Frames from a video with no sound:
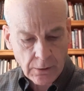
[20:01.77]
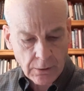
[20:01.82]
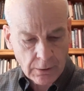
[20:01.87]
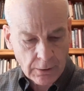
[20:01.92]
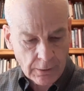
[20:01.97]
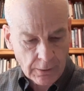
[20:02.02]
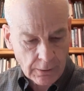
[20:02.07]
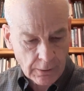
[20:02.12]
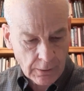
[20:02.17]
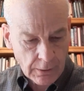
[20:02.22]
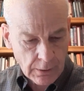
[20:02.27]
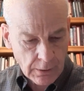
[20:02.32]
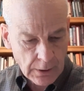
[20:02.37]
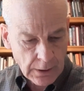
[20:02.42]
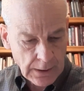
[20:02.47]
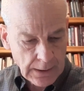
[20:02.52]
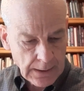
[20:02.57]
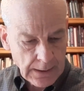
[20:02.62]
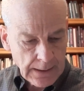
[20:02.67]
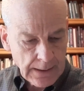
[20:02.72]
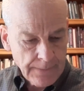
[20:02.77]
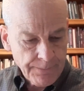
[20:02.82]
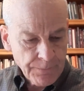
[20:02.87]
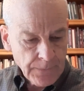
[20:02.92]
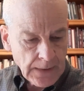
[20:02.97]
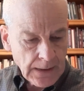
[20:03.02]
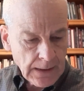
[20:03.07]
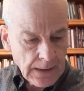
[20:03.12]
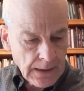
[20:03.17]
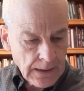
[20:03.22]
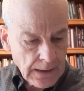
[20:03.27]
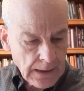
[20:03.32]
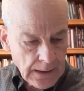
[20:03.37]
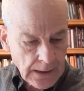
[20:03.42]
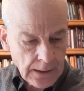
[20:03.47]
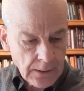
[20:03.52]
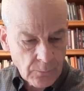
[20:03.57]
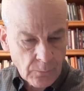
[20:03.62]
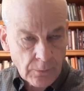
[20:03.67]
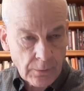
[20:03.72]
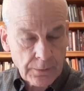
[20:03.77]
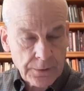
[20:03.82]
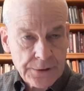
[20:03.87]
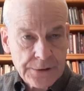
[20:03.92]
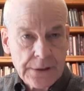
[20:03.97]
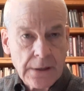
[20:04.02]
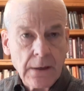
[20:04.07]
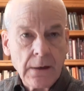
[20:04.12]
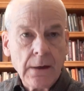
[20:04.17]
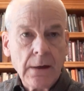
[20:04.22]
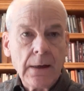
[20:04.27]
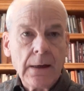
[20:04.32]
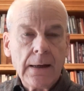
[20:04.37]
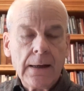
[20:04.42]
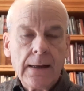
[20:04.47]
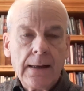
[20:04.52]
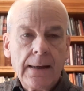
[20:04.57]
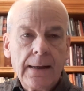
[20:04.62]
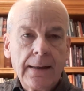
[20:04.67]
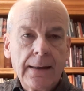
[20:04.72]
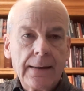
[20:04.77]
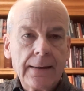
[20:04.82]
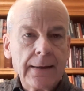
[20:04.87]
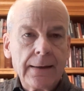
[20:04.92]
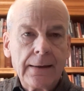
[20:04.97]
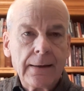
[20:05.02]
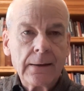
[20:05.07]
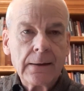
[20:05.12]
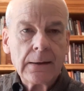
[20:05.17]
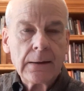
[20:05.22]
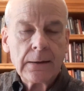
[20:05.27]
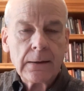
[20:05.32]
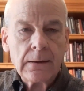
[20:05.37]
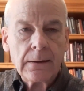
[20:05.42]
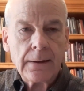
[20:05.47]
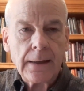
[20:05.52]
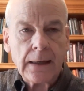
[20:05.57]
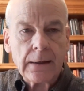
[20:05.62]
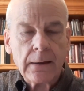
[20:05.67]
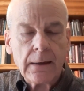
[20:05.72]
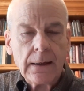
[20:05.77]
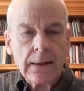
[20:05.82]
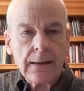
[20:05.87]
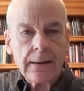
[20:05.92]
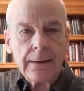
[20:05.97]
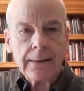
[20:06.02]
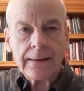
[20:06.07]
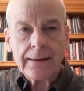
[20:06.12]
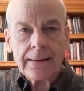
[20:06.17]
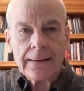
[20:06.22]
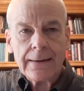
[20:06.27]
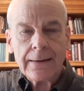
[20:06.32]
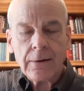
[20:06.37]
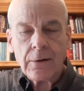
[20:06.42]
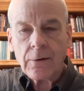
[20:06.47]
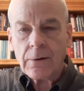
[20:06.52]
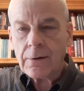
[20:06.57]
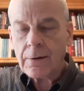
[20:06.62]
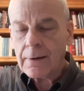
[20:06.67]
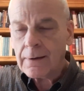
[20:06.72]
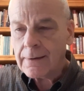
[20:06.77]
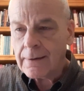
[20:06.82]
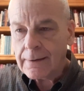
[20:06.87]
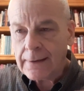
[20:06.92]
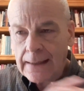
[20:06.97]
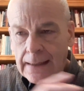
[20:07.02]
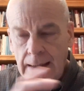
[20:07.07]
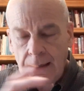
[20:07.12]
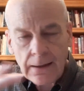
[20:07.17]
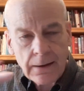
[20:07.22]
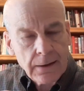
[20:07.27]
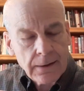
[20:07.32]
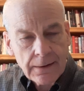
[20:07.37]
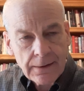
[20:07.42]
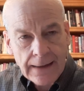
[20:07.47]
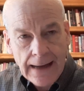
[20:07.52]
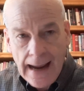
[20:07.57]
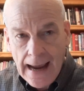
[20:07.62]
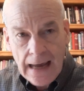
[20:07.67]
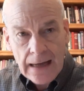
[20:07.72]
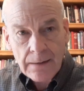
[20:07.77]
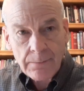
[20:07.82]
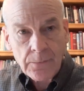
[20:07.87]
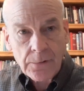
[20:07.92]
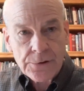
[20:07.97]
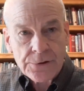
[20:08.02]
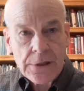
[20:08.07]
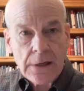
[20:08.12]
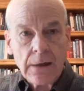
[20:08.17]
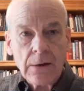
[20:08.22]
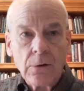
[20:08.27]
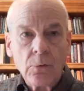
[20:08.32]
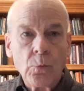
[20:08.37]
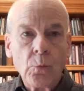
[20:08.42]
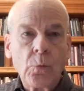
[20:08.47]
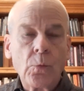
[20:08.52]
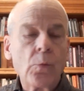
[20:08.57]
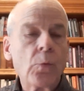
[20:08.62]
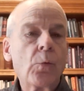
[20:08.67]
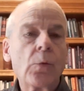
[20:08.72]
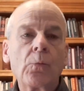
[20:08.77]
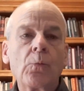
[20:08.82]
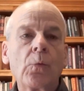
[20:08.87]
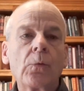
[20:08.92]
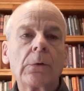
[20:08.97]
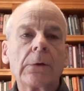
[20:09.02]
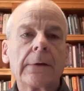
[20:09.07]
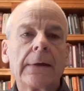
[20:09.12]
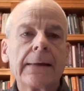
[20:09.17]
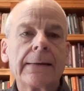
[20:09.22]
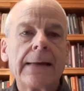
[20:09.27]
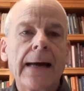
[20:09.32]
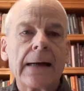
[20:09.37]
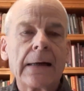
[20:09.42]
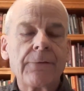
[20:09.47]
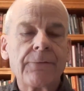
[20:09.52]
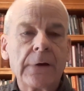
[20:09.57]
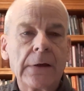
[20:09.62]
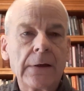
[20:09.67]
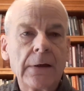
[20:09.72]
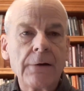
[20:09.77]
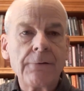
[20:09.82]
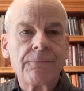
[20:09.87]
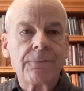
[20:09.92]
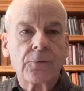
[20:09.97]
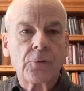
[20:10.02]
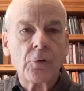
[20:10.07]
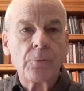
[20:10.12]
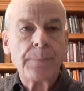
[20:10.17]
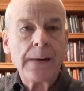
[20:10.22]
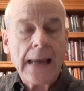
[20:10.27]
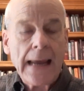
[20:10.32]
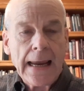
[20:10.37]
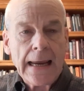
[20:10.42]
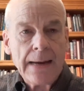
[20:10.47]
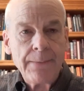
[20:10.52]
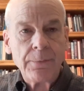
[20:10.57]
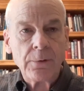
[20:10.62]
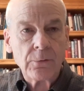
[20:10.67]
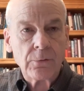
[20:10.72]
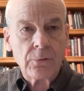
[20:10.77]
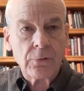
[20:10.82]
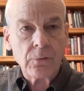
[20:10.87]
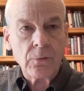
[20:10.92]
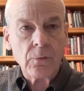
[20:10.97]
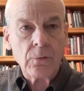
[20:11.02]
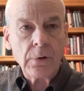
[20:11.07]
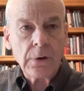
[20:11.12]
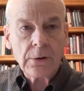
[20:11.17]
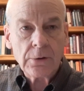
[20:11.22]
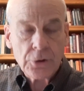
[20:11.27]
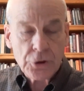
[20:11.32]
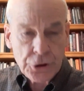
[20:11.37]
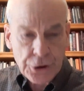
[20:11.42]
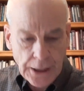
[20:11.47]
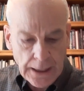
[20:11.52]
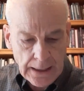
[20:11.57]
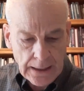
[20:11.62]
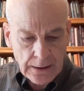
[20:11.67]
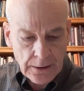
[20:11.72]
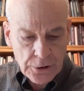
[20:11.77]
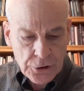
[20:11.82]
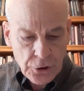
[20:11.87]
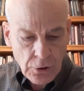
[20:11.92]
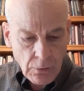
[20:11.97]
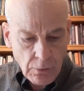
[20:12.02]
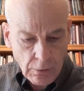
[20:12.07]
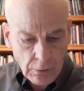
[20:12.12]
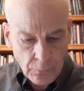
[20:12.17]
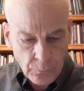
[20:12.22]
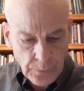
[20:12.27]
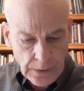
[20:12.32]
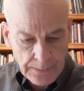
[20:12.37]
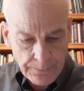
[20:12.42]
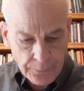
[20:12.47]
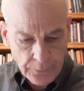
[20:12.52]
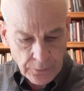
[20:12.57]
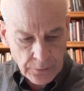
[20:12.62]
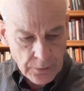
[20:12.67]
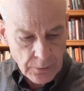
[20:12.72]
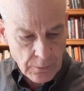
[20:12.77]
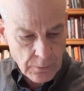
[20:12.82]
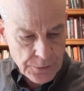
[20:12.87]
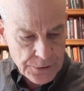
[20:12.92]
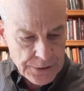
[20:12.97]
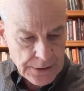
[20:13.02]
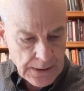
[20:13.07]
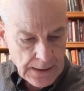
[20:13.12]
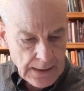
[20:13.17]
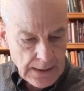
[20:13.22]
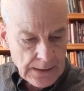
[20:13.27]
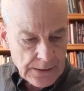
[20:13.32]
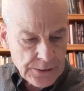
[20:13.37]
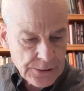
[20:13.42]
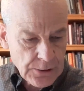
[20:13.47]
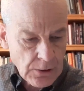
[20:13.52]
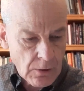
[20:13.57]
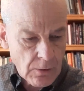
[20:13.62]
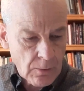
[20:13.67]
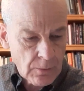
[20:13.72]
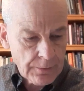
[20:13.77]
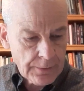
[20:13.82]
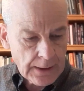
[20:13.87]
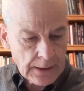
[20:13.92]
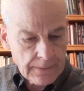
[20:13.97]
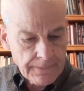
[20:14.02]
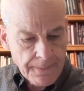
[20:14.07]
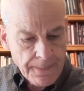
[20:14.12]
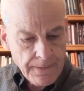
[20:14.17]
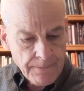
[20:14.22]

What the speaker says: occurred. In other words, that the animals did not even live to be able to change or reproduce. So that